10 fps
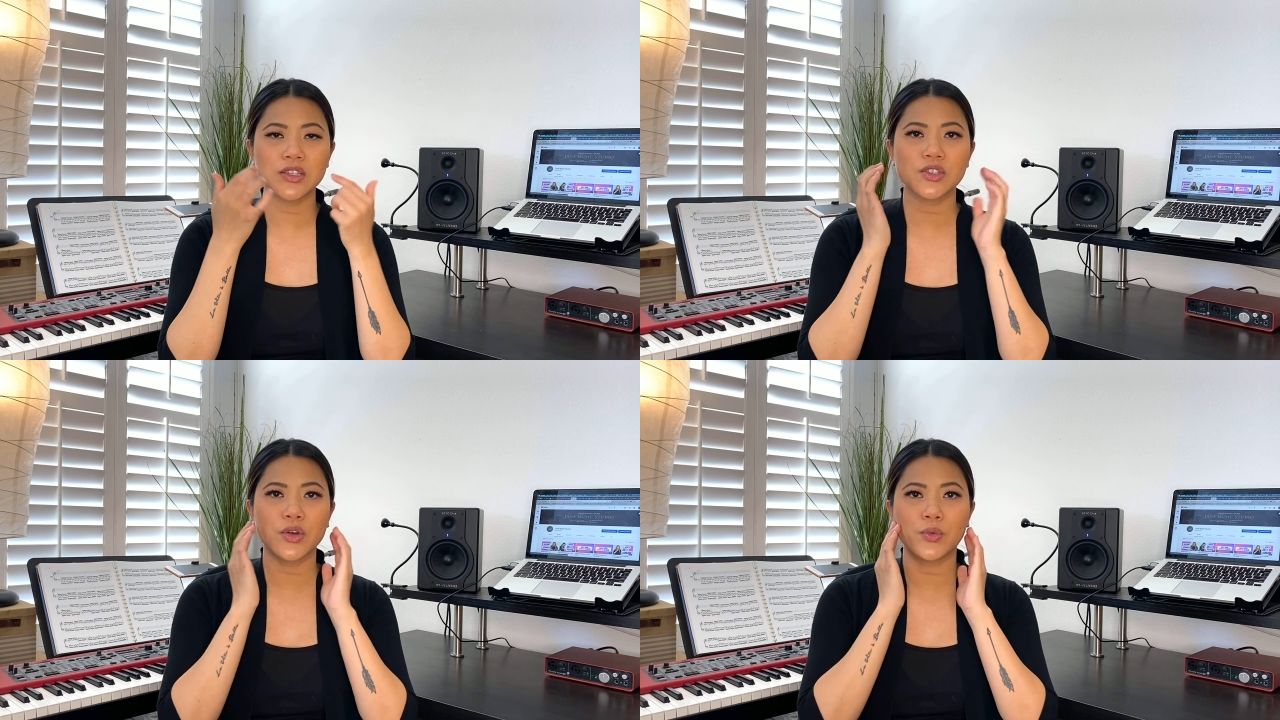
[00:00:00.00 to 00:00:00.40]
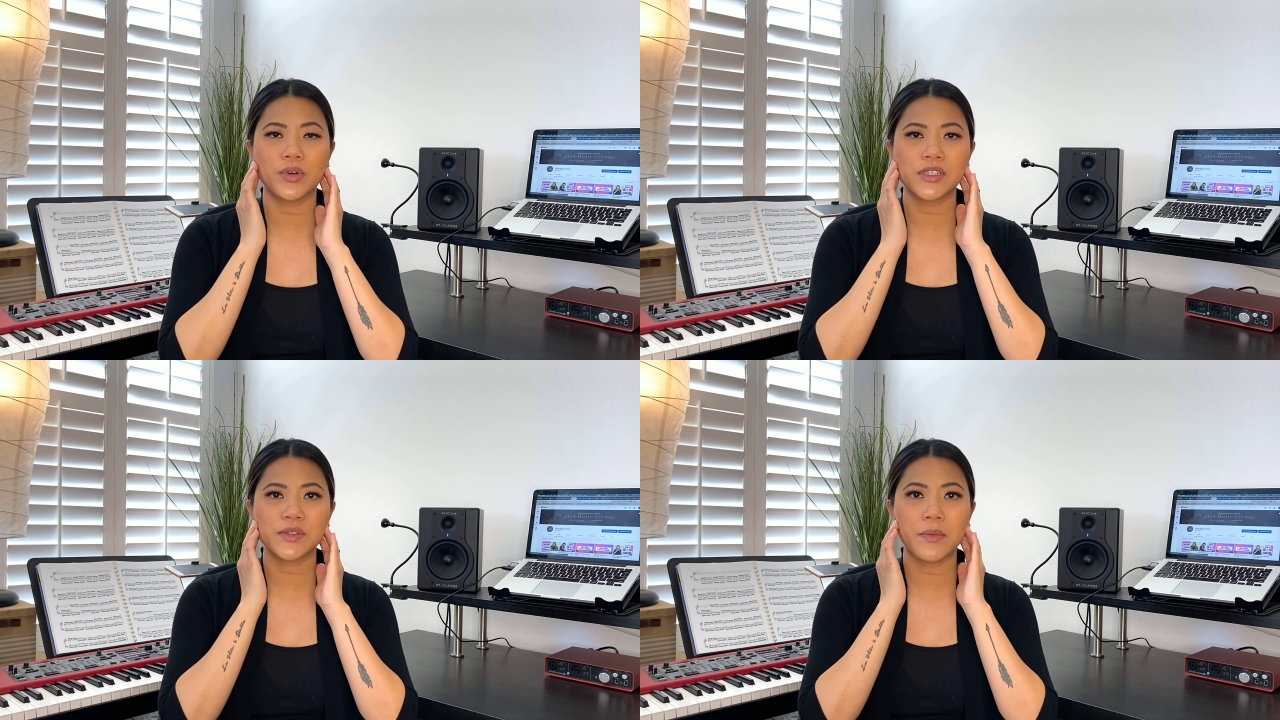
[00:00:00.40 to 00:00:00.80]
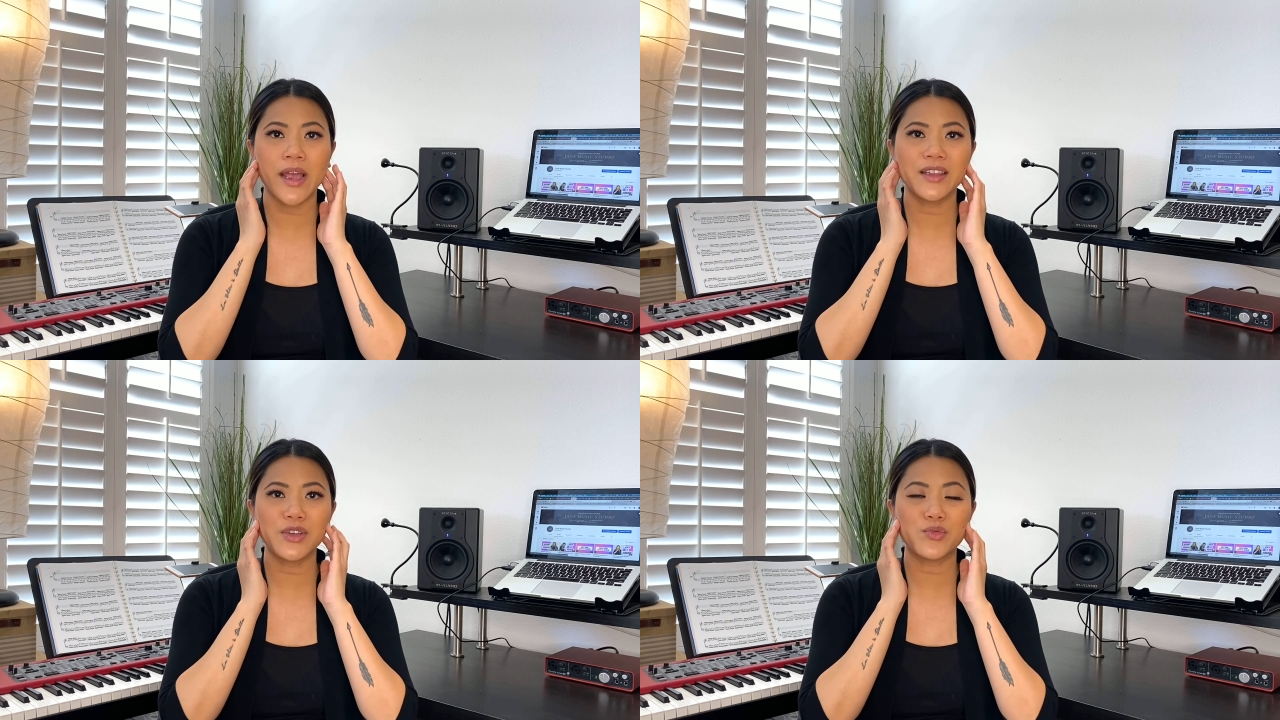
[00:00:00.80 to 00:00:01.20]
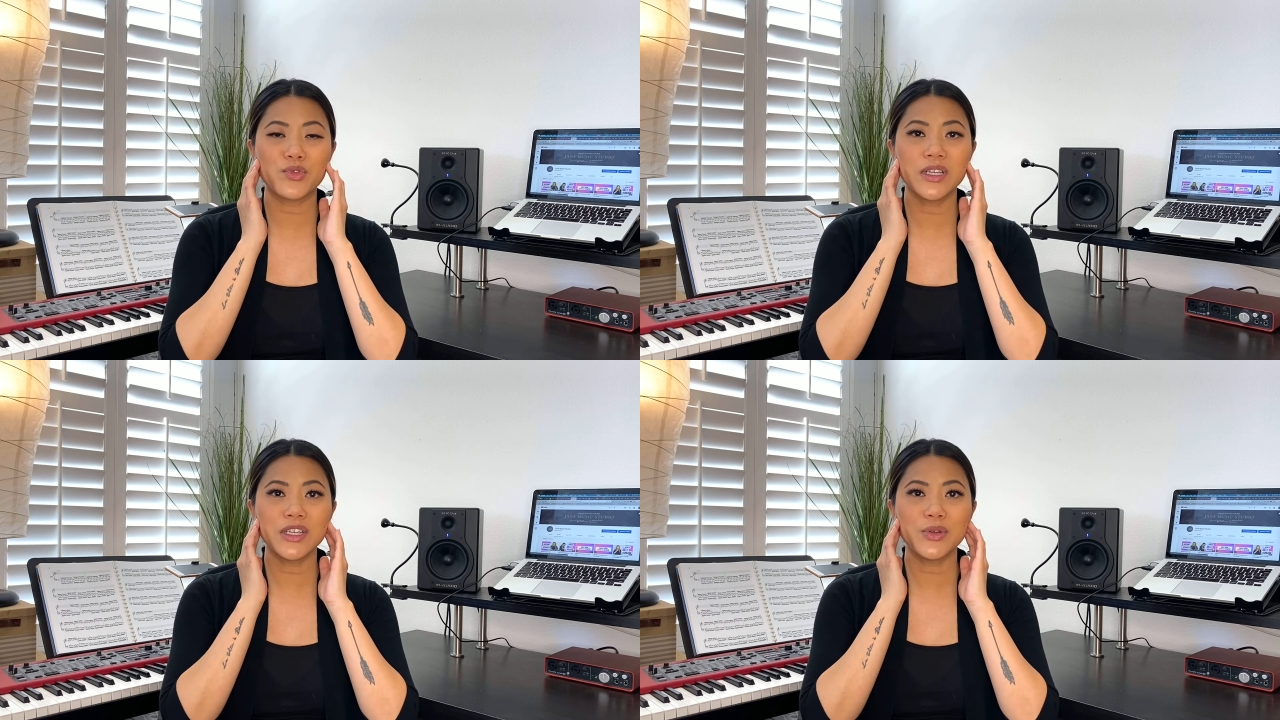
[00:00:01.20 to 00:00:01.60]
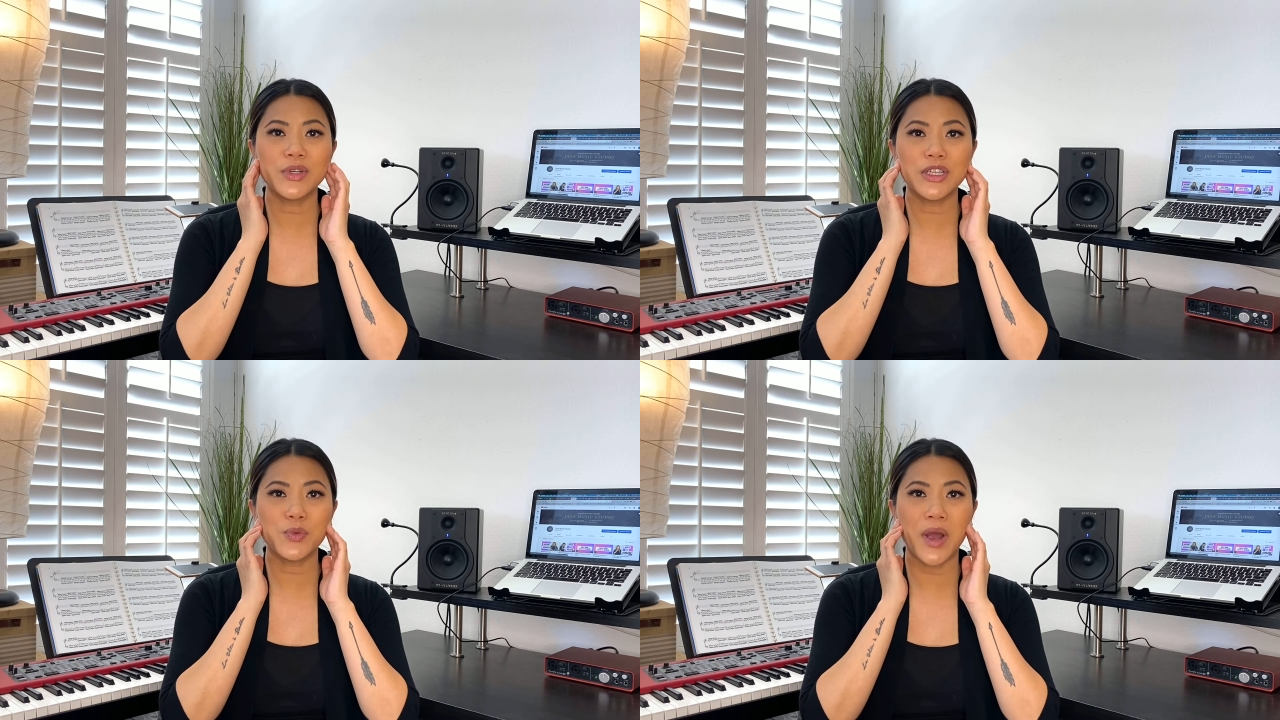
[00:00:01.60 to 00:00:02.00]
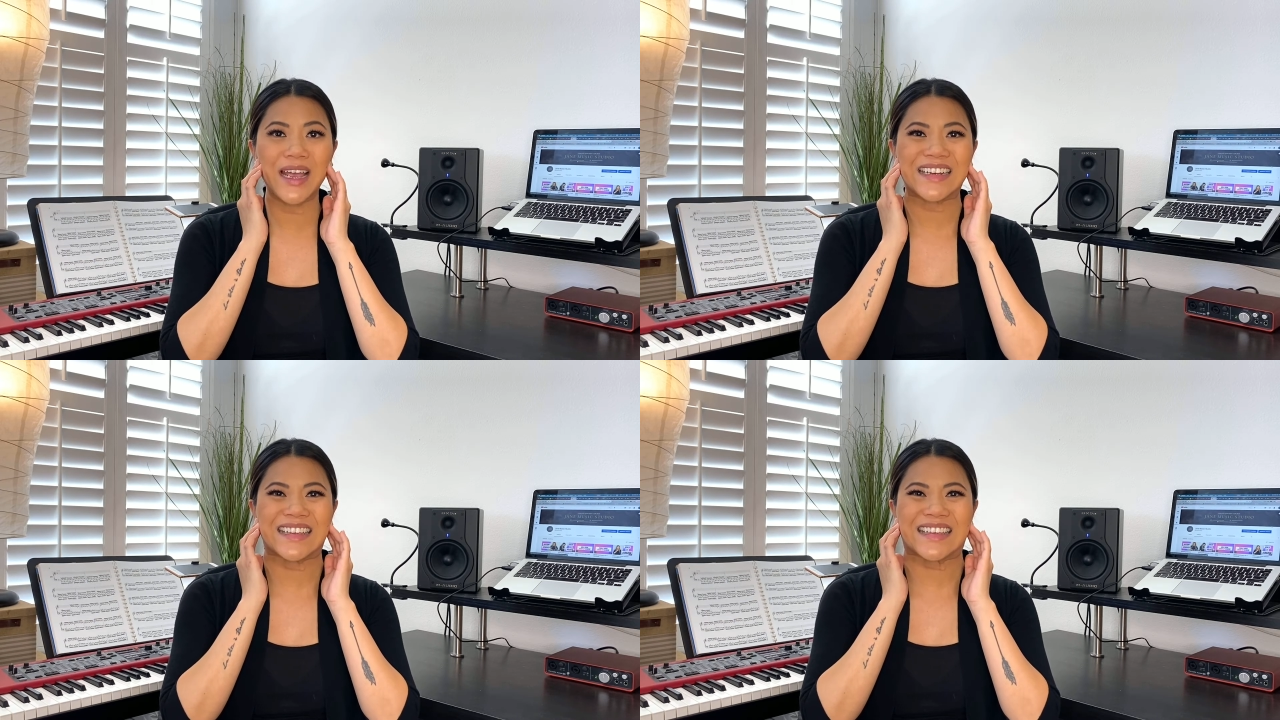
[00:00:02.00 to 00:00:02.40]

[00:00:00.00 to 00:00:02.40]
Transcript: So we're smiling really, really wide.